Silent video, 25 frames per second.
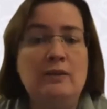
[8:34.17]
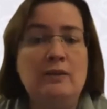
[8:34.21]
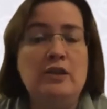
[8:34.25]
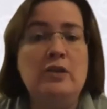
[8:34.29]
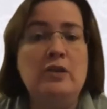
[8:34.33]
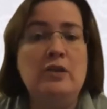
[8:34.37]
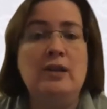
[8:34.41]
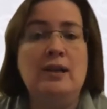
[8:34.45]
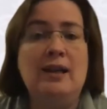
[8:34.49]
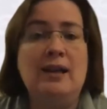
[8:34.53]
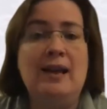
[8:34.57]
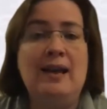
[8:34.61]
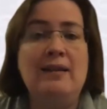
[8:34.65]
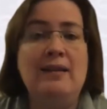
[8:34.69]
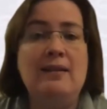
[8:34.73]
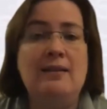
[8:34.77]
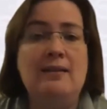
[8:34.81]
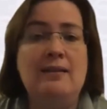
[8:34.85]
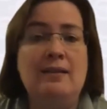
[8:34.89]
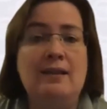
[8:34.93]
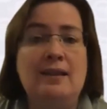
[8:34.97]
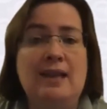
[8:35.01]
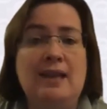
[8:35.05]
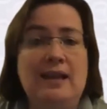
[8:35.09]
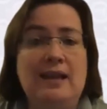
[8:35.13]
You can get
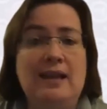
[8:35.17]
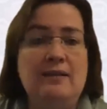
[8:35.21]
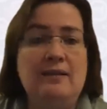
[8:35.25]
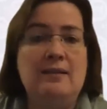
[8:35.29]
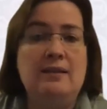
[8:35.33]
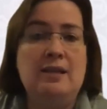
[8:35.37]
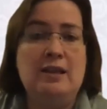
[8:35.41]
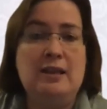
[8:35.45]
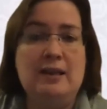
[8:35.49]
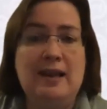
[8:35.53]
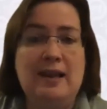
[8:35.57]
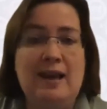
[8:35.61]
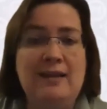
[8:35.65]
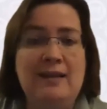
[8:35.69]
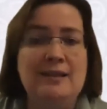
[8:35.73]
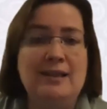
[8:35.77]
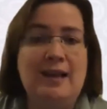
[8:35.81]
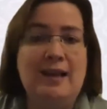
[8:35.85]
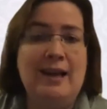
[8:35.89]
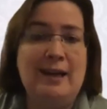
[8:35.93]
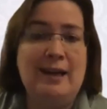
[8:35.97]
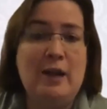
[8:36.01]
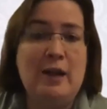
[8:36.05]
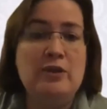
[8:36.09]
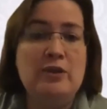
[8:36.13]
the
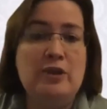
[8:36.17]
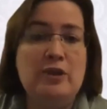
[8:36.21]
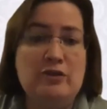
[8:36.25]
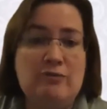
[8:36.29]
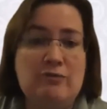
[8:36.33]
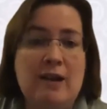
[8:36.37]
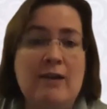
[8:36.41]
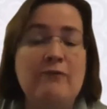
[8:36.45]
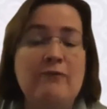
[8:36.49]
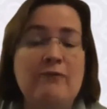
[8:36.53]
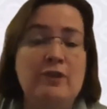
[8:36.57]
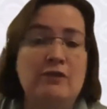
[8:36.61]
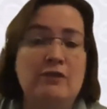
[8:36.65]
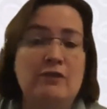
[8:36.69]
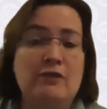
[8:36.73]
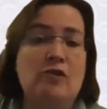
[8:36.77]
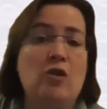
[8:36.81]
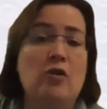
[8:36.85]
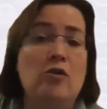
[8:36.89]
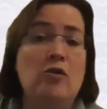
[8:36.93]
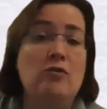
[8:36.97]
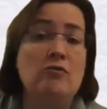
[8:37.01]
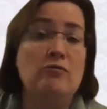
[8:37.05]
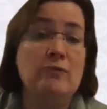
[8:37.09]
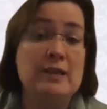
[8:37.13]
diagnosis right for the
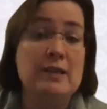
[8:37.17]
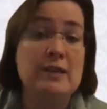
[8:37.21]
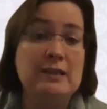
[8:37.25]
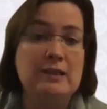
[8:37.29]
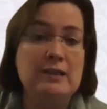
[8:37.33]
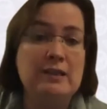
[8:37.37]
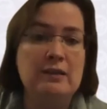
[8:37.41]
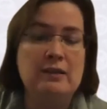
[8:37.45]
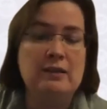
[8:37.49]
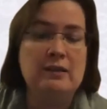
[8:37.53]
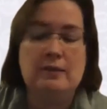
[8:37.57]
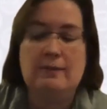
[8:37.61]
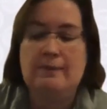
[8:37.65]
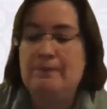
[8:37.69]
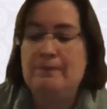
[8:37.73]
wrong reasons.